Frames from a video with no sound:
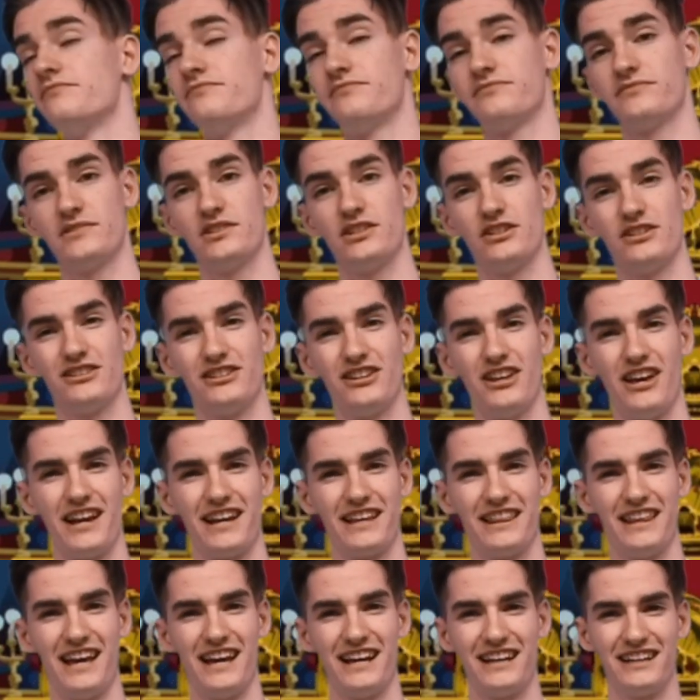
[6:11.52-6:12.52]
Just like
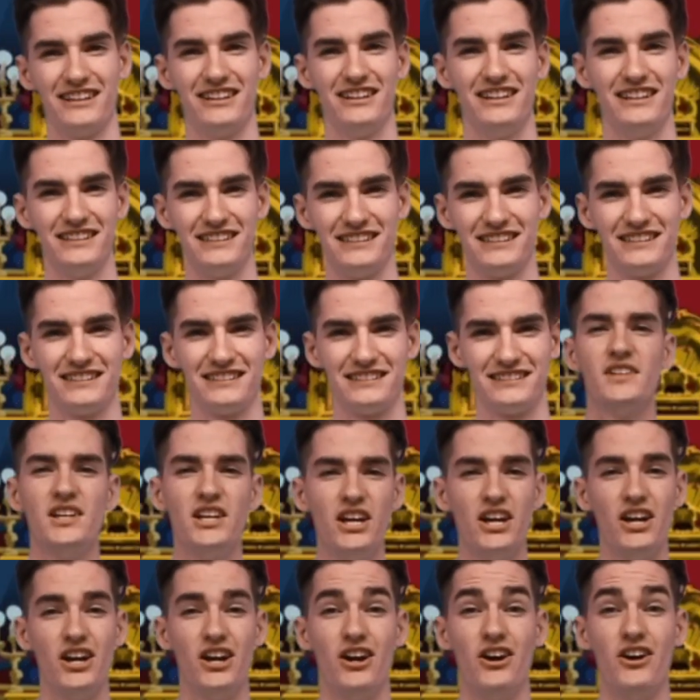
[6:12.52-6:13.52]
that, guys.
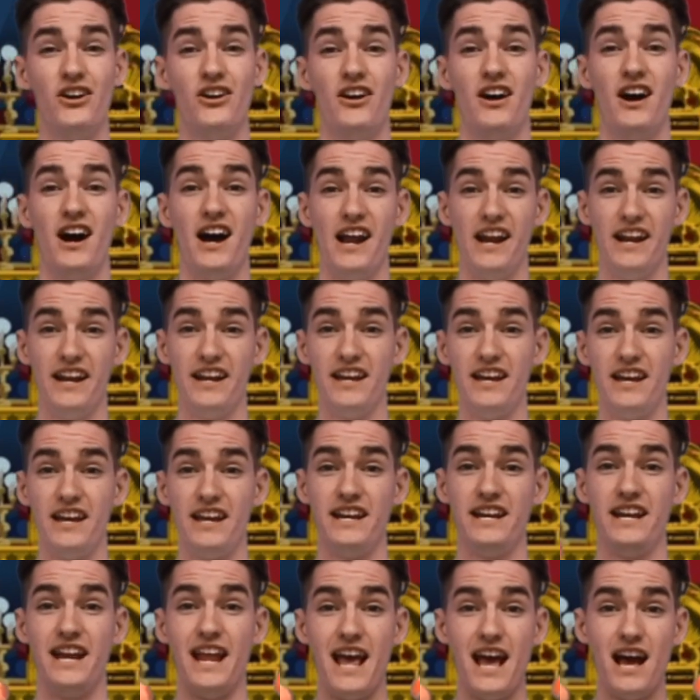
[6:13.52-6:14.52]
Alright,
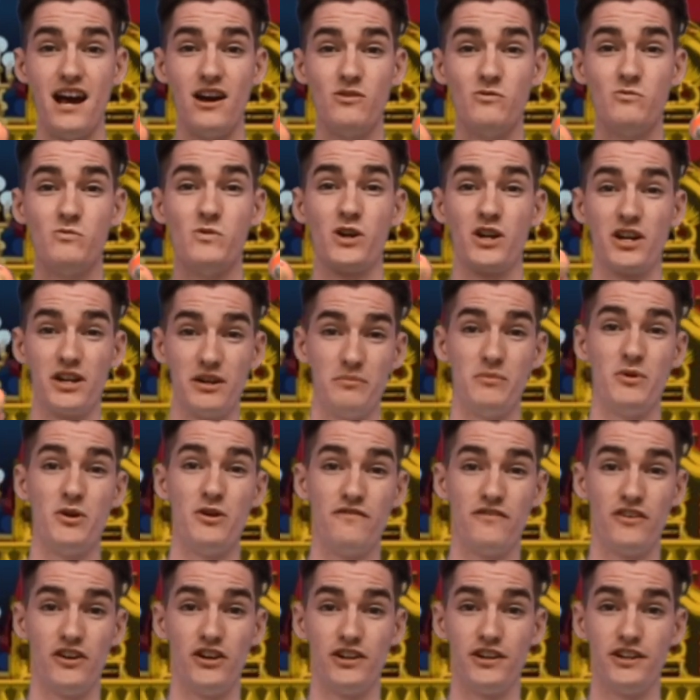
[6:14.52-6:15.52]
now we're going to move
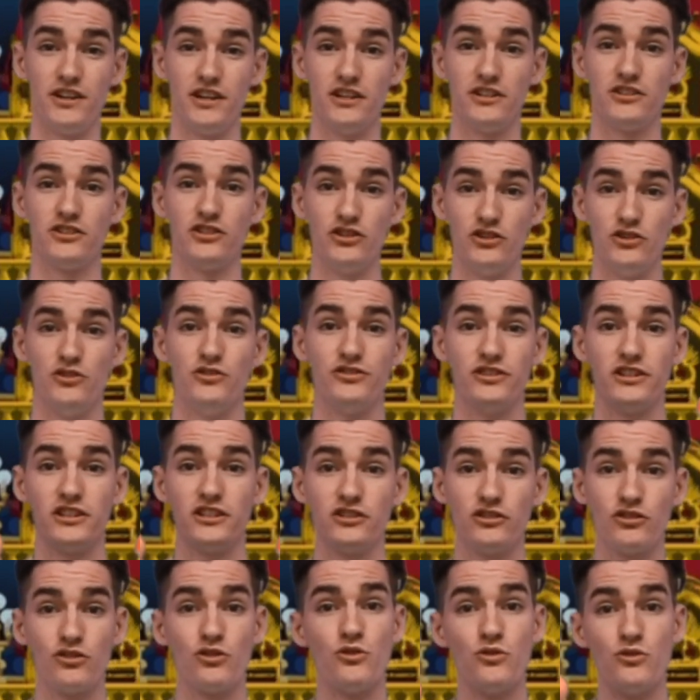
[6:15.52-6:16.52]
on to using
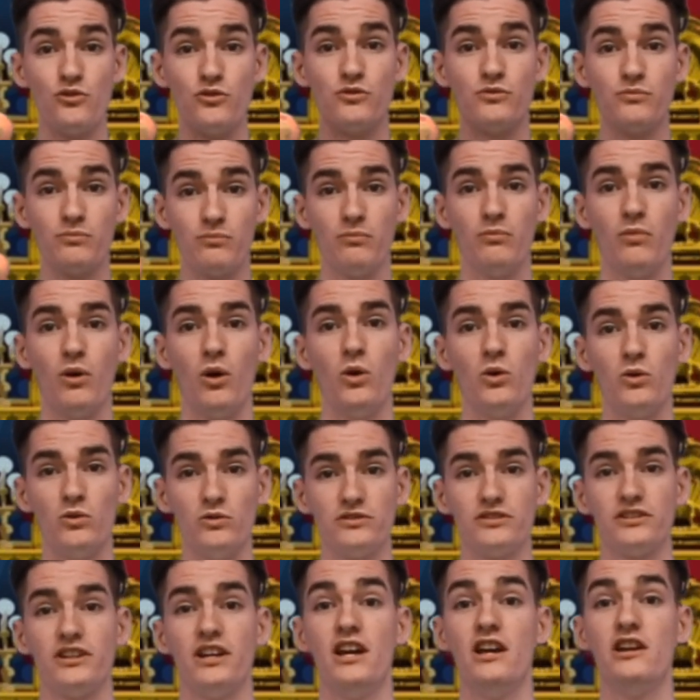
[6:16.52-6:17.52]
2
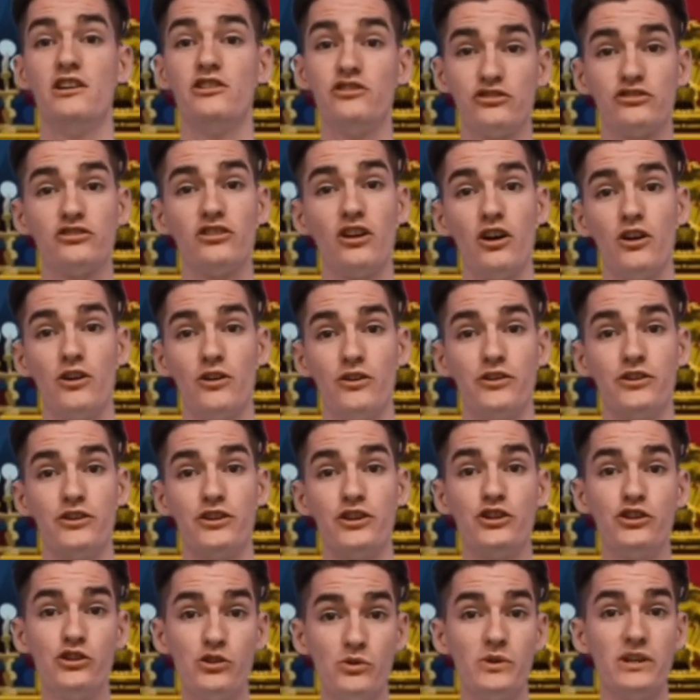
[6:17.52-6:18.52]
balls. So
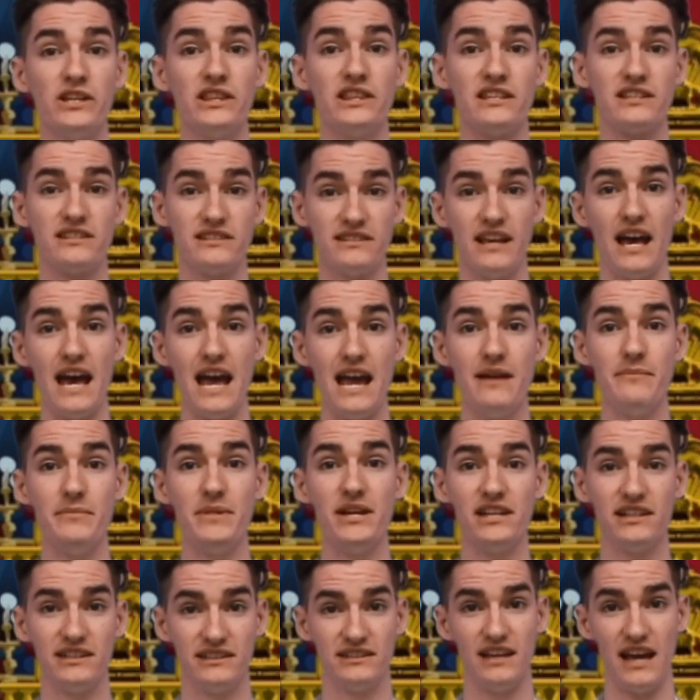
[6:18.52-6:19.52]
you're doing the same
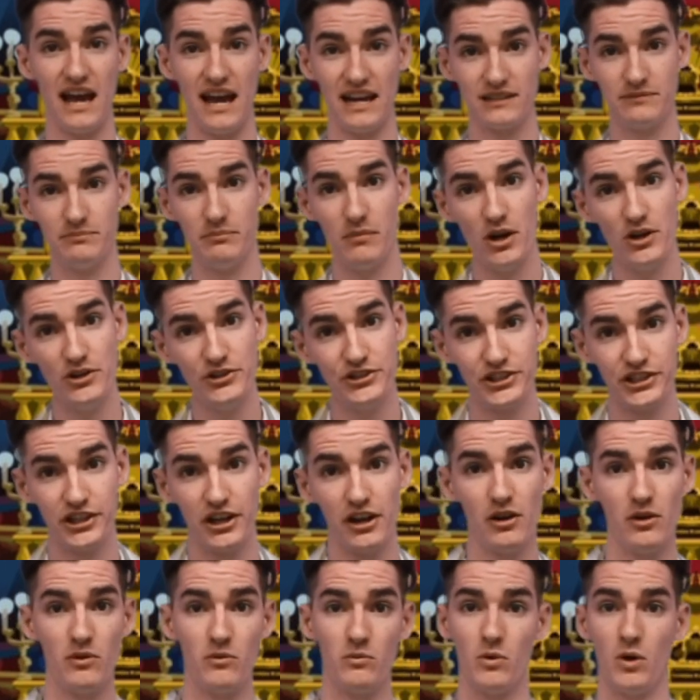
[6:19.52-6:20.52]
exact
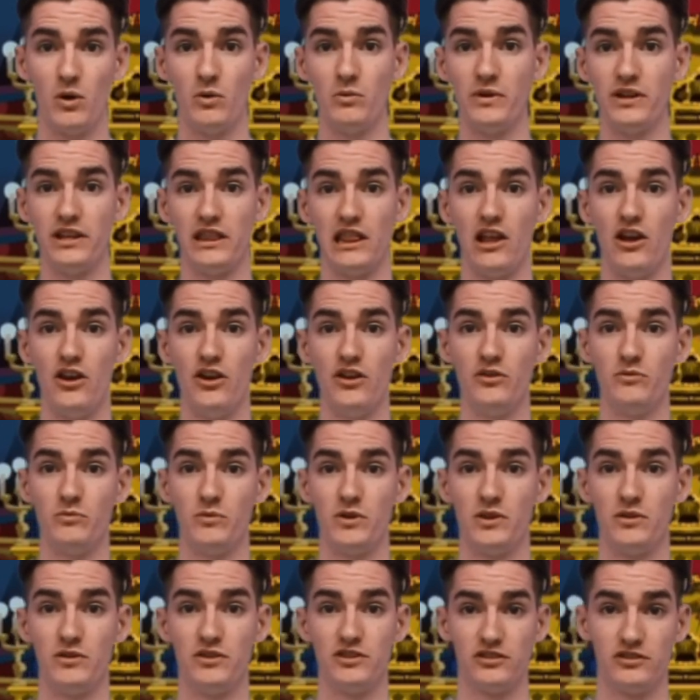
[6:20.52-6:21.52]
motion what we learnt
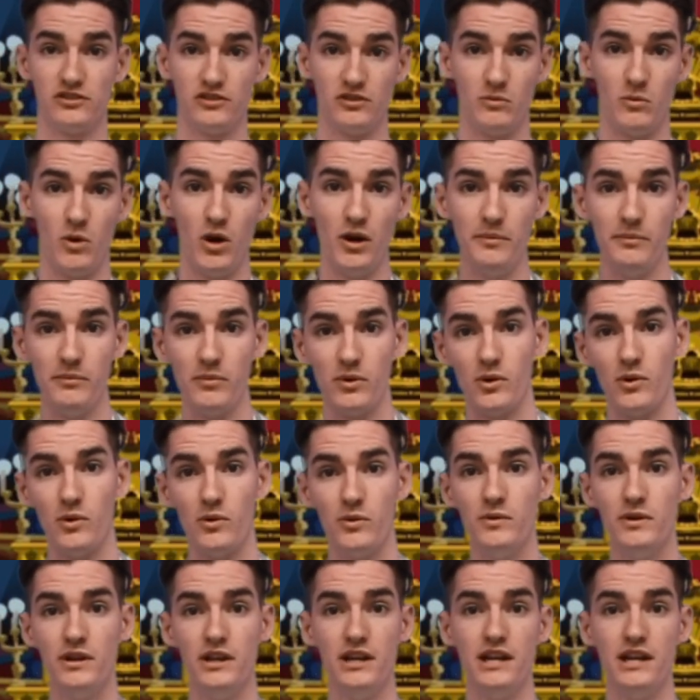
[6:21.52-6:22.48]
with just the one ball,